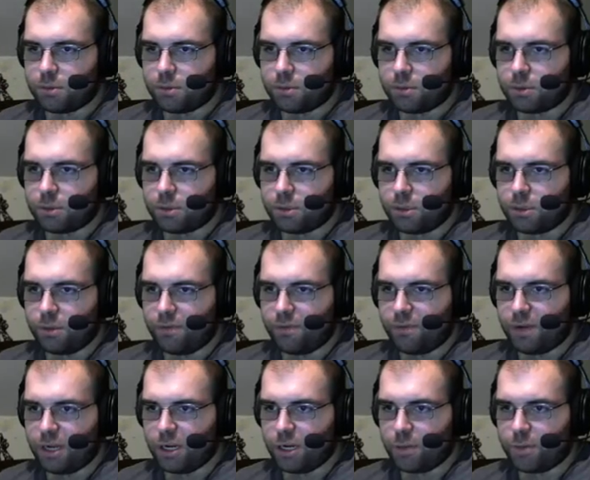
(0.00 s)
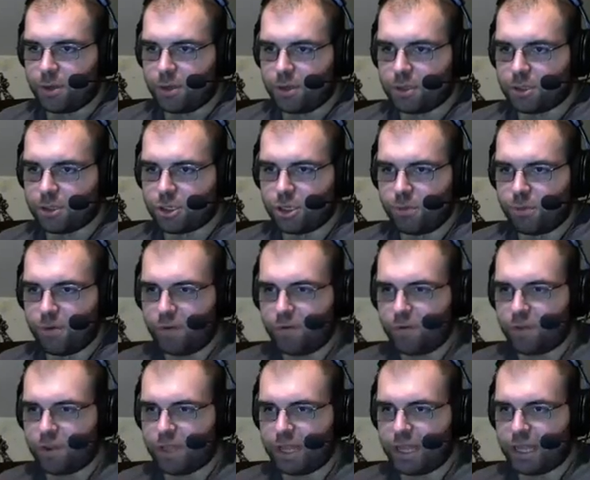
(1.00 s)
2 fireballs, jump over
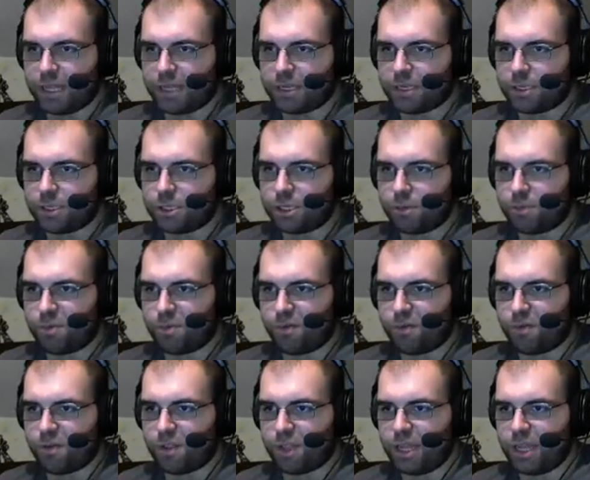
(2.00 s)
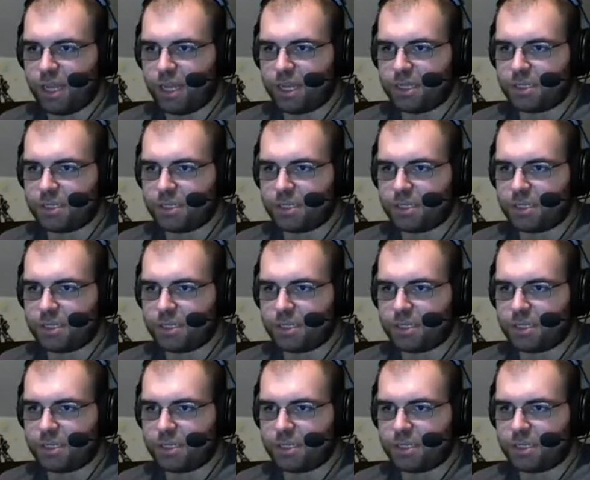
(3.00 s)
that, jump over that.